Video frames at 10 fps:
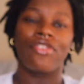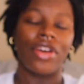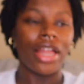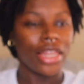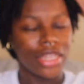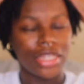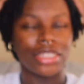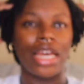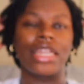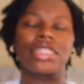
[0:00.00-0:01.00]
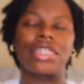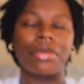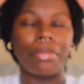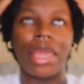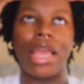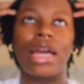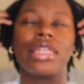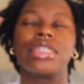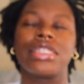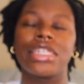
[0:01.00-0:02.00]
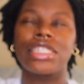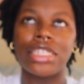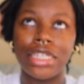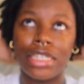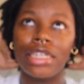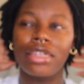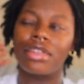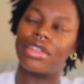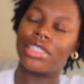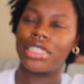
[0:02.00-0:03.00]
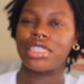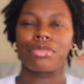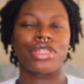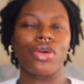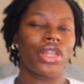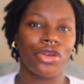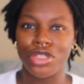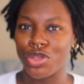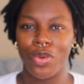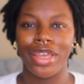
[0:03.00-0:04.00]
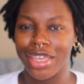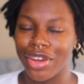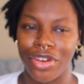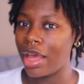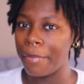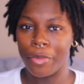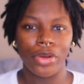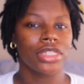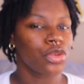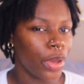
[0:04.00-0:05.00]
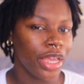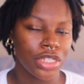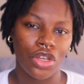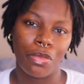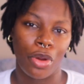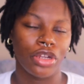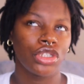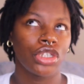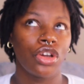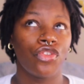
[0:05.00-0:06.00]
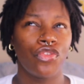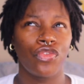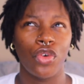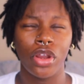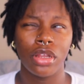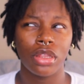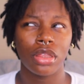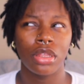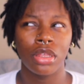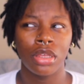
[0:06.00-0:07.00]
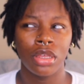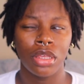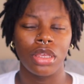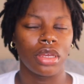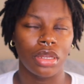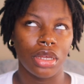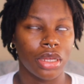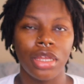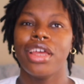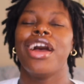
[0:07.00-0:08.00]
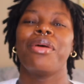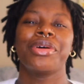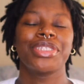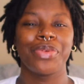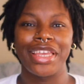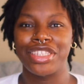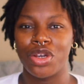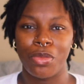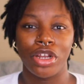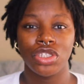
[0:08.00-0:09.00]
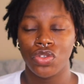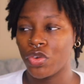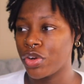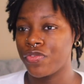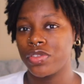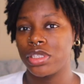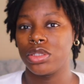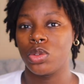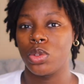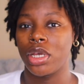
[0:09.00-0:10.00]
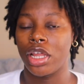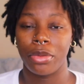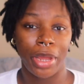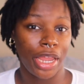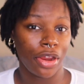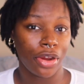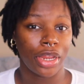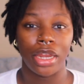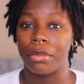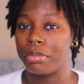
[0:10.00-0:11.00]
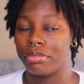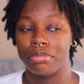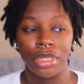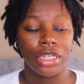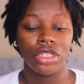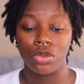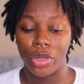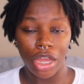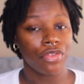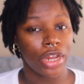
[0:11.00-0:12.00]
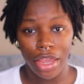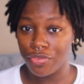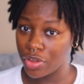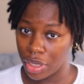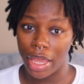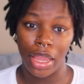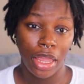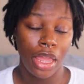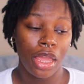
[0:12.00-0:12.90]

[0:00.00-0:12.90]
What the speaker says: finally decided to make a decision. Since I'm so close to 1 year, I'm going to wait until March 4th. Yeah, duh. I'm going to wait until March 4th to color my hair, get it bleached, whatever they feel like